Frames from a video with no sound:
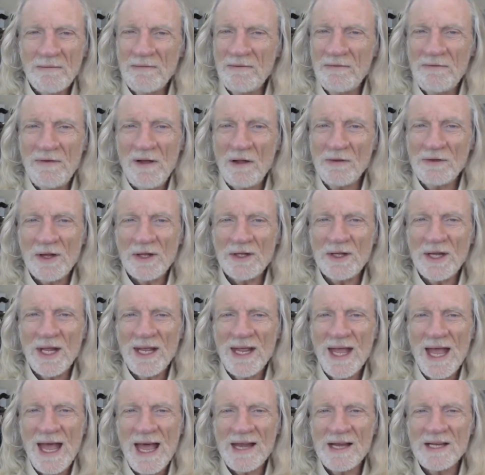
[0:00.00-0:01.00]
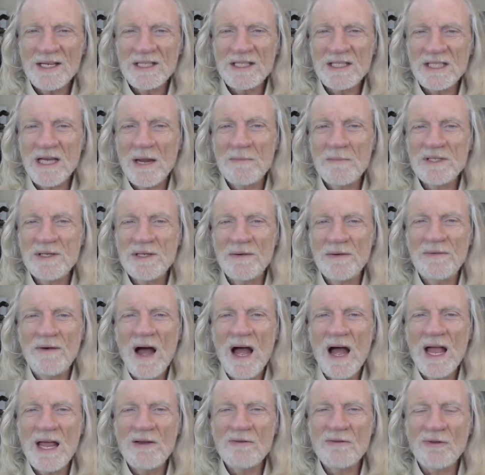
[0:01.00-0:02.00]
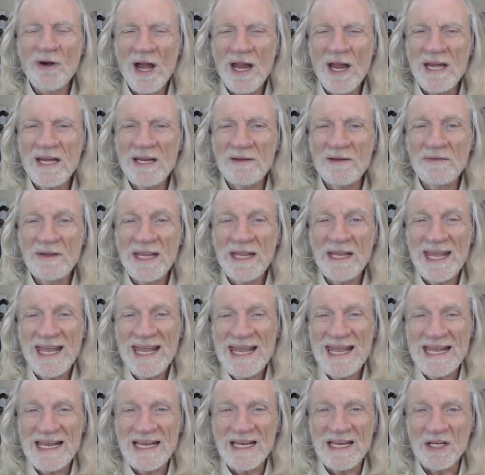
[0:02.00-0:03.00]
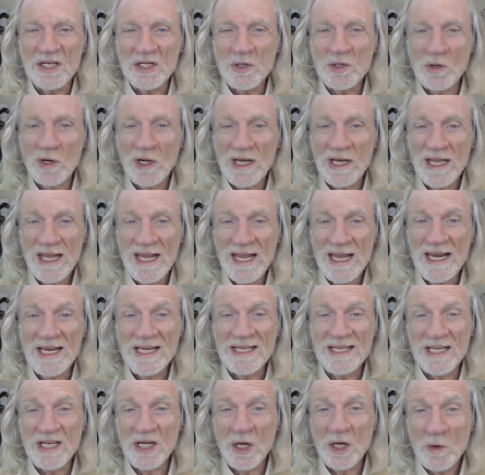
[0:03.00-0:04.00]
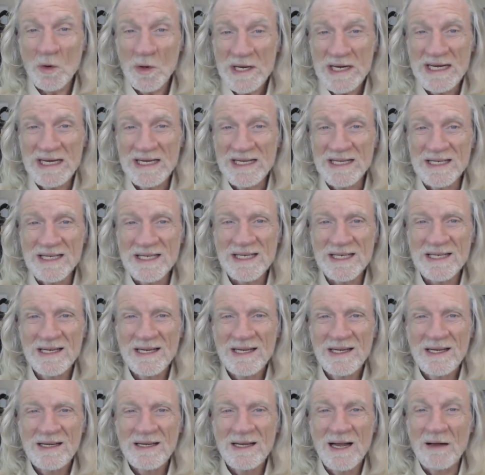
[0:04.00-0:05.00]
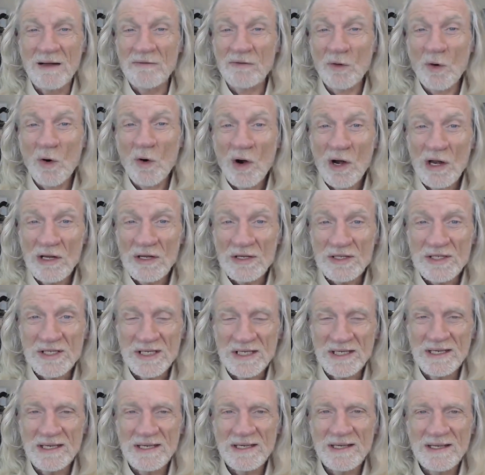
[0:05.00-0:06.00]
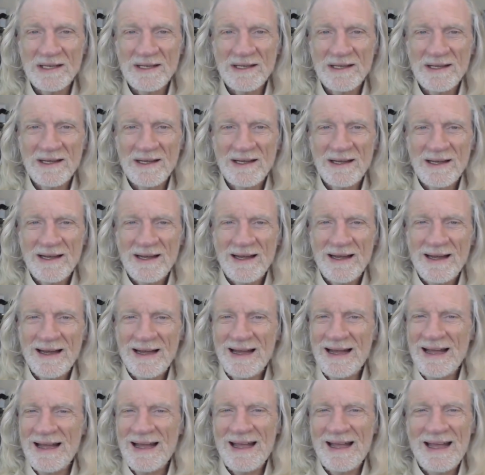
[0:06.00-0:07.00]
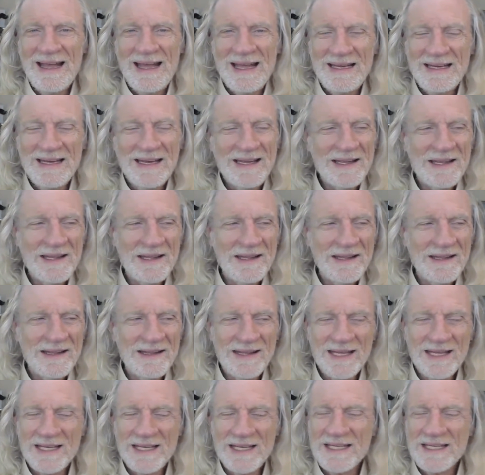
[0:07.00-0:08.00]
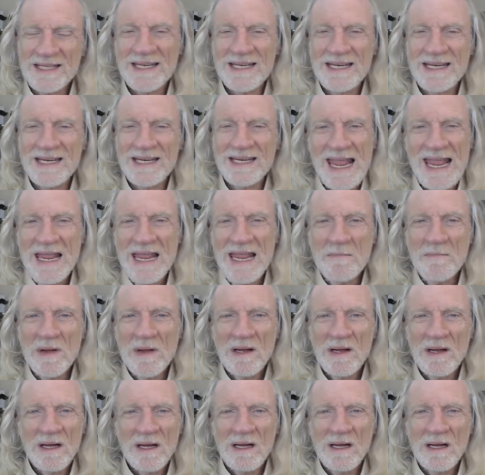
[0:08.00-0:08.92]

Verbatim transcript: felt that they had some divine right of kings or kings and queens of royalty. And this game